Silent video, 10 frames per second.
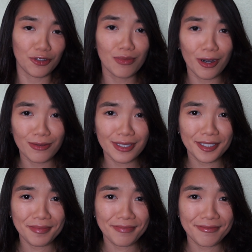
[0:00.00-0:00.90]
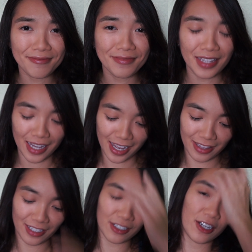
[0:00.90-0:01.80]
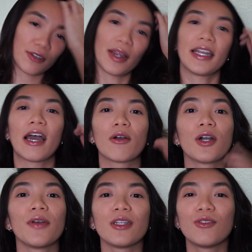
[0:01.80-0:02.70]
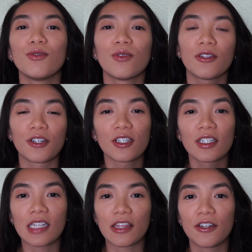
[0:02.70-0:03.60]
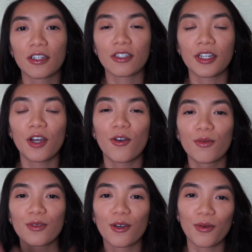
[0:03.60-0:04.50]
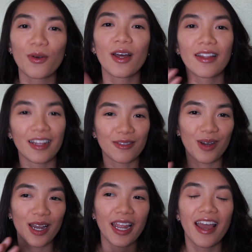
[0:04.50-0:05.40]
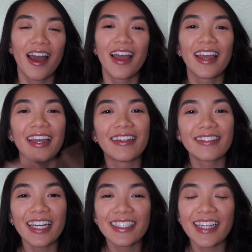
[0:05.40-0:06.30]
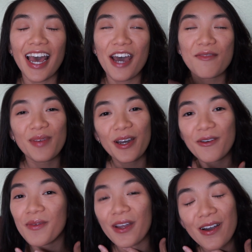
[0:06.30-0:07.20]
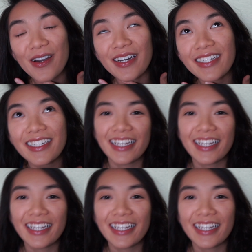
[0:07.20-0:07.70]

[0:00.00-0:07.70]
you most. And these are right now going to the nurses at the nursery home, so that's why it says that. But oh my gosh,